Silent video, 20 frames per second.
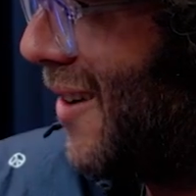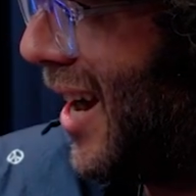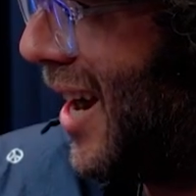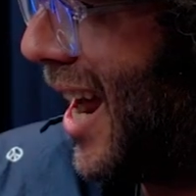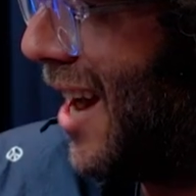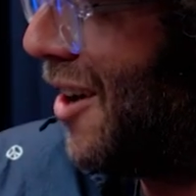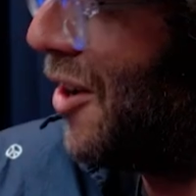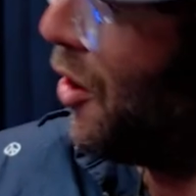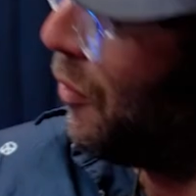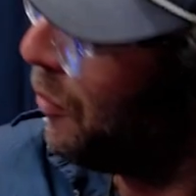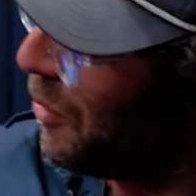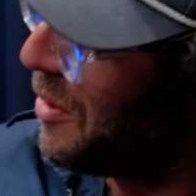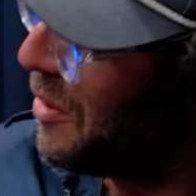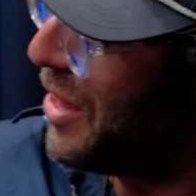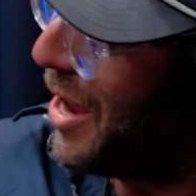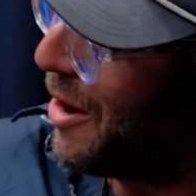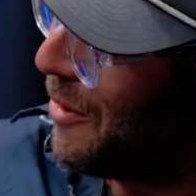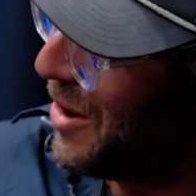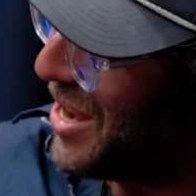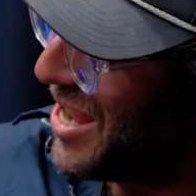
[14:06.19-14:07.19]
Right? I don't know if we're
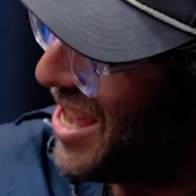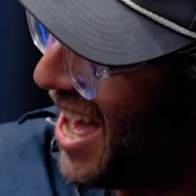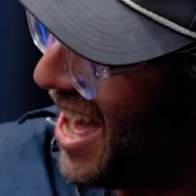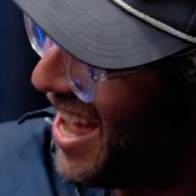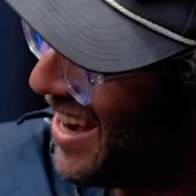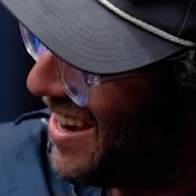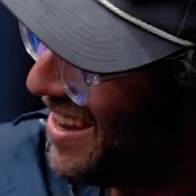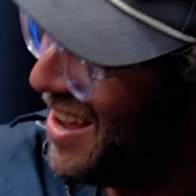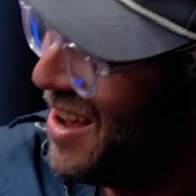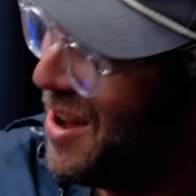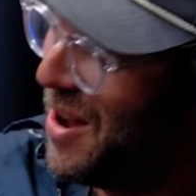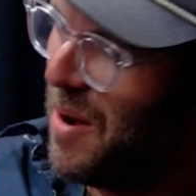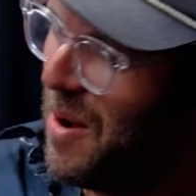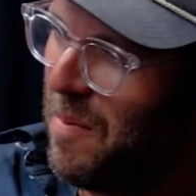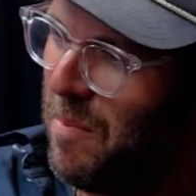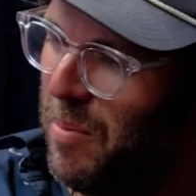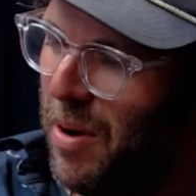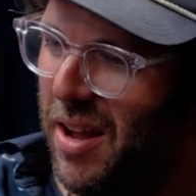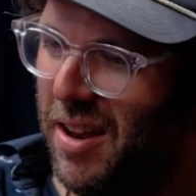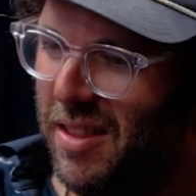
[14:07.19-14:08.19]
there yet,
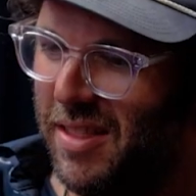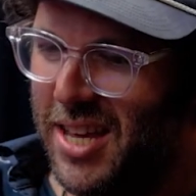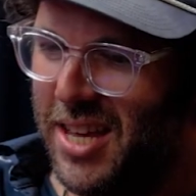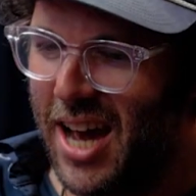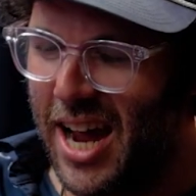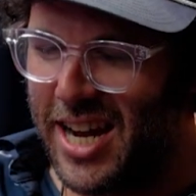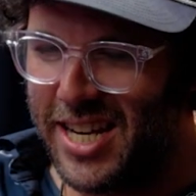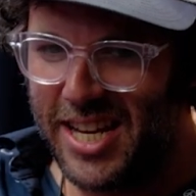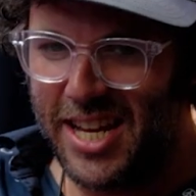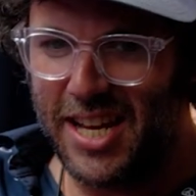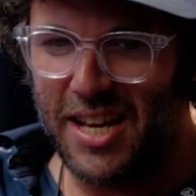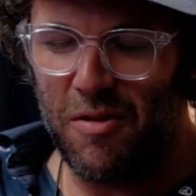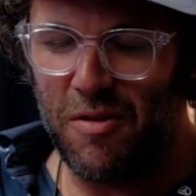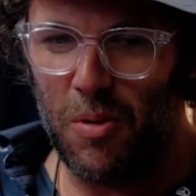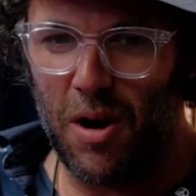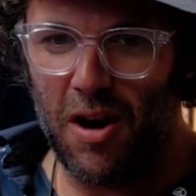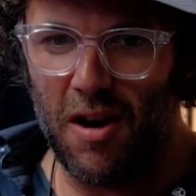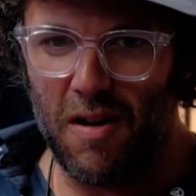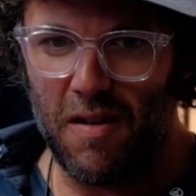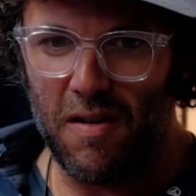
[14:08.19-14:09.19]
but the idea
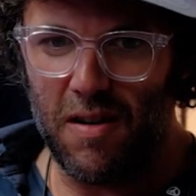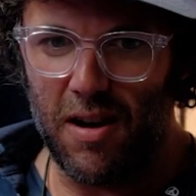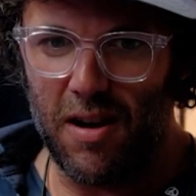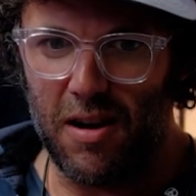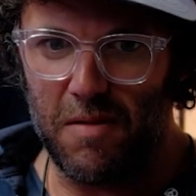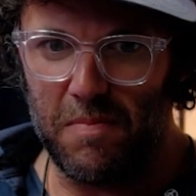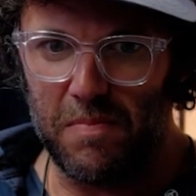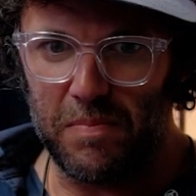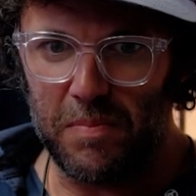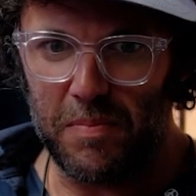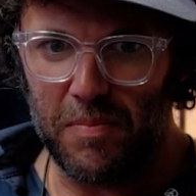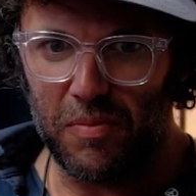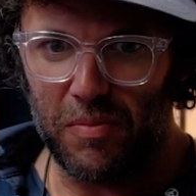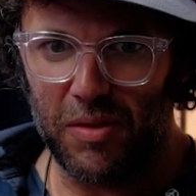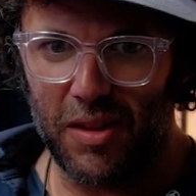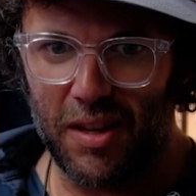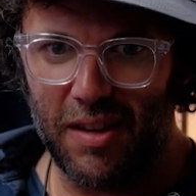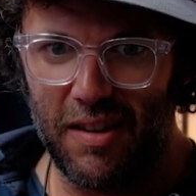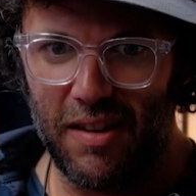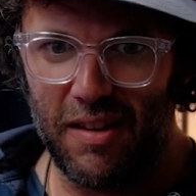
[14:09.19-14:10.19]
where
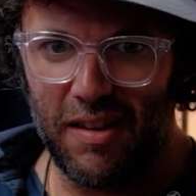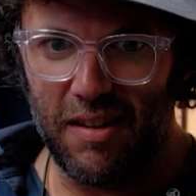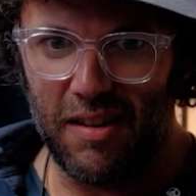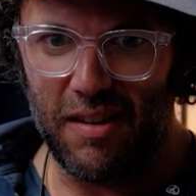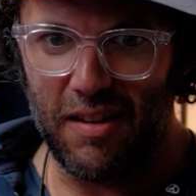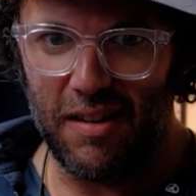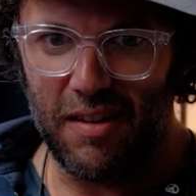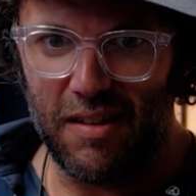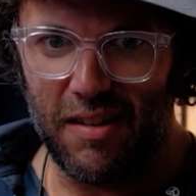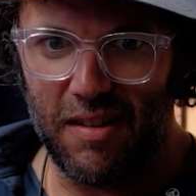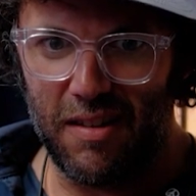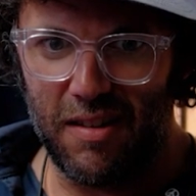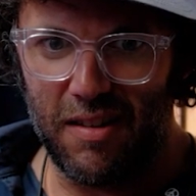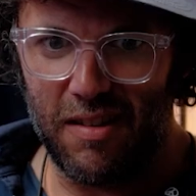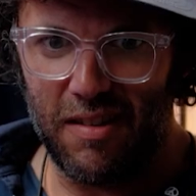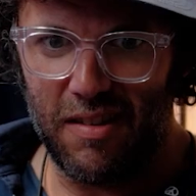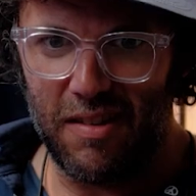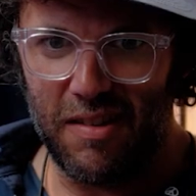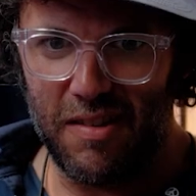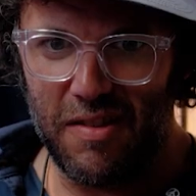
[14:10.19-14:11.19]

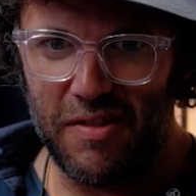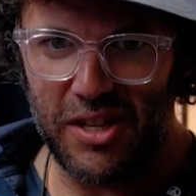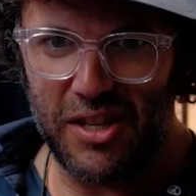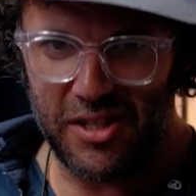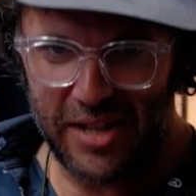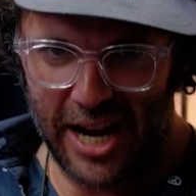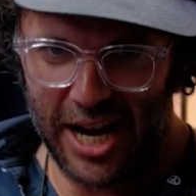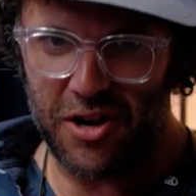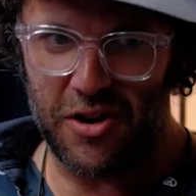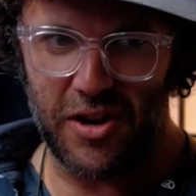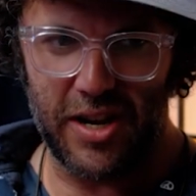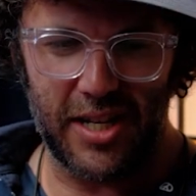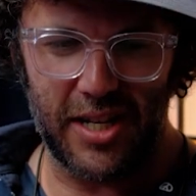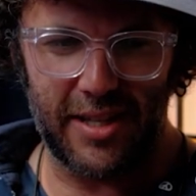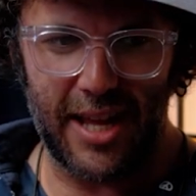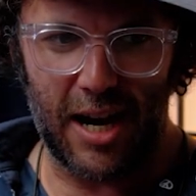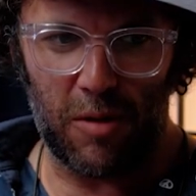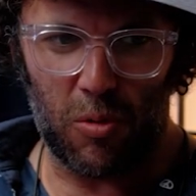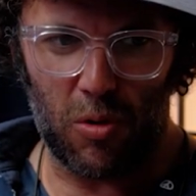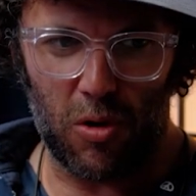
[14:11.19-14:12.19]
the standard is
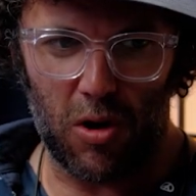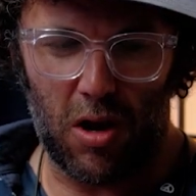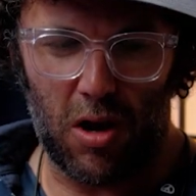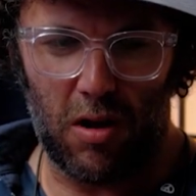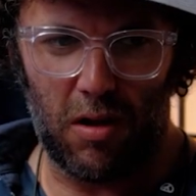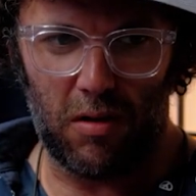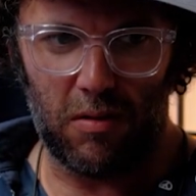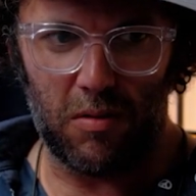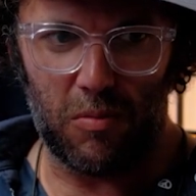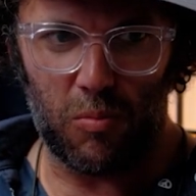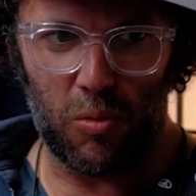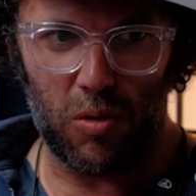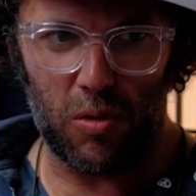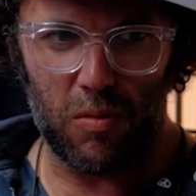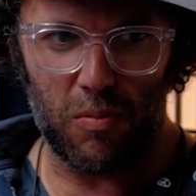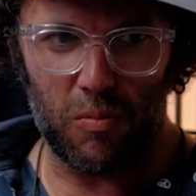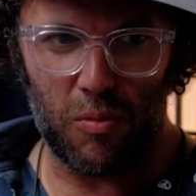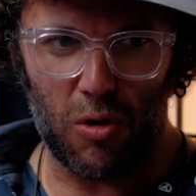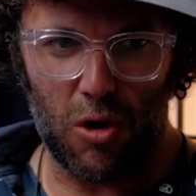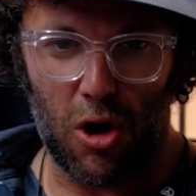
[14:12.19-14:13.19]
that we're
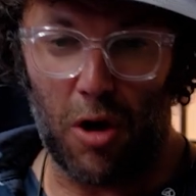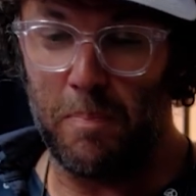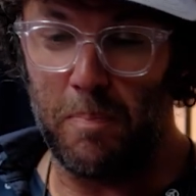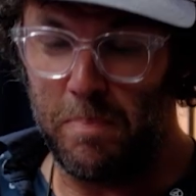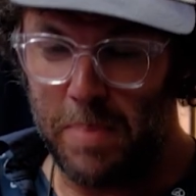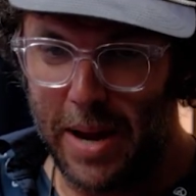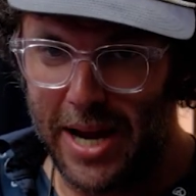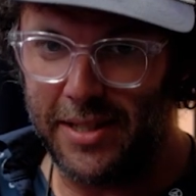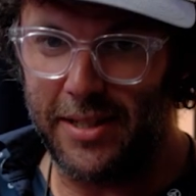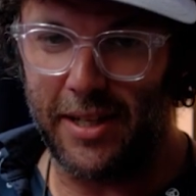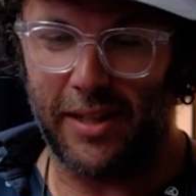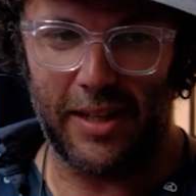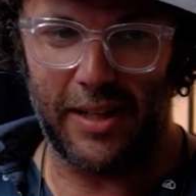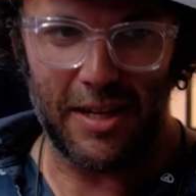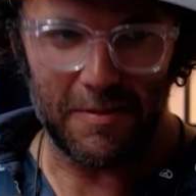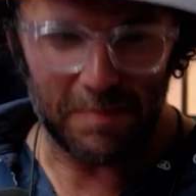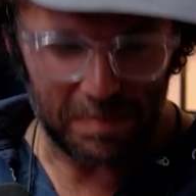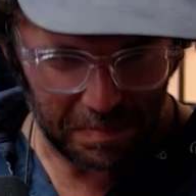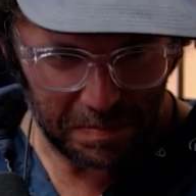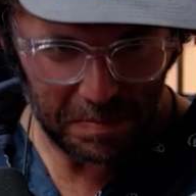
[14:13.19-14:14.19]
all
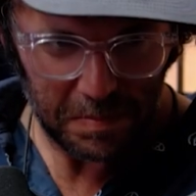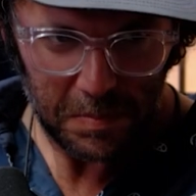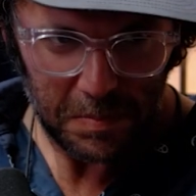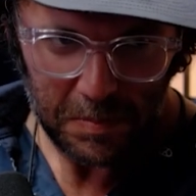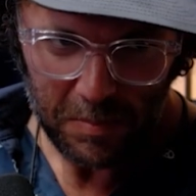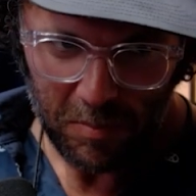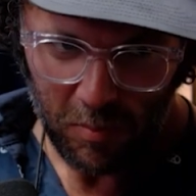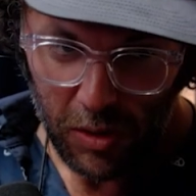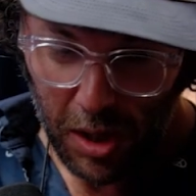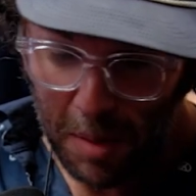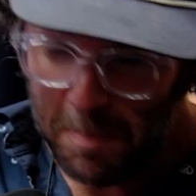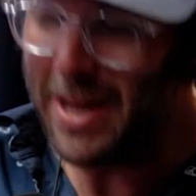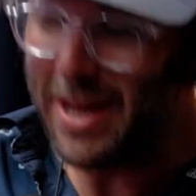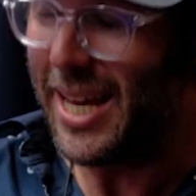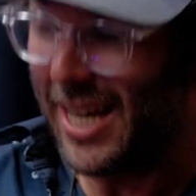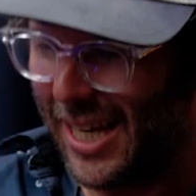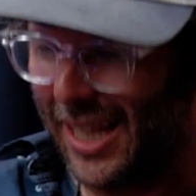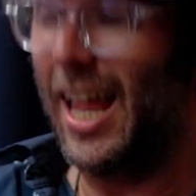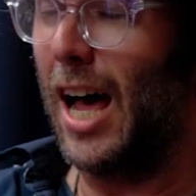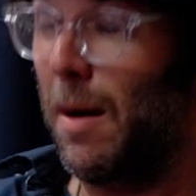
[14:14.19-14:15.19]
basically
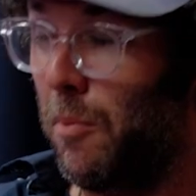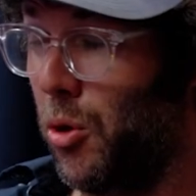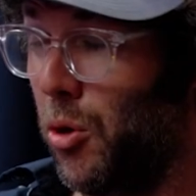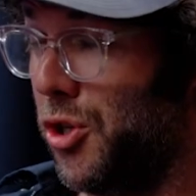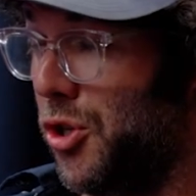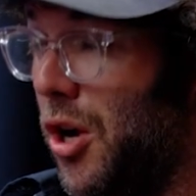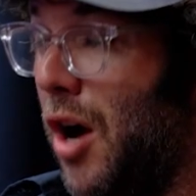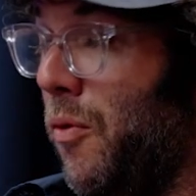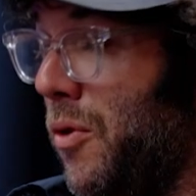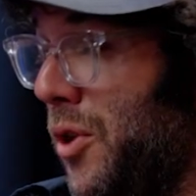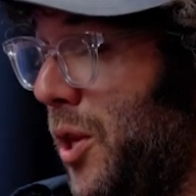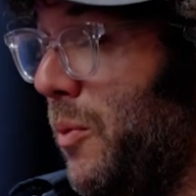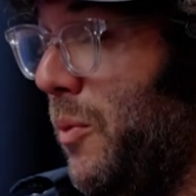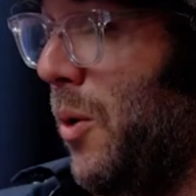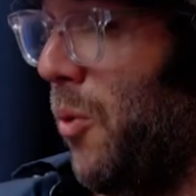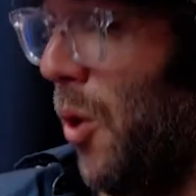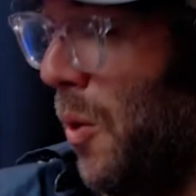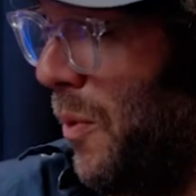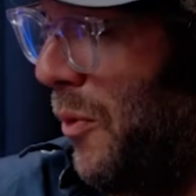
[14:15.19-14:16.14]
making a lot more software than we were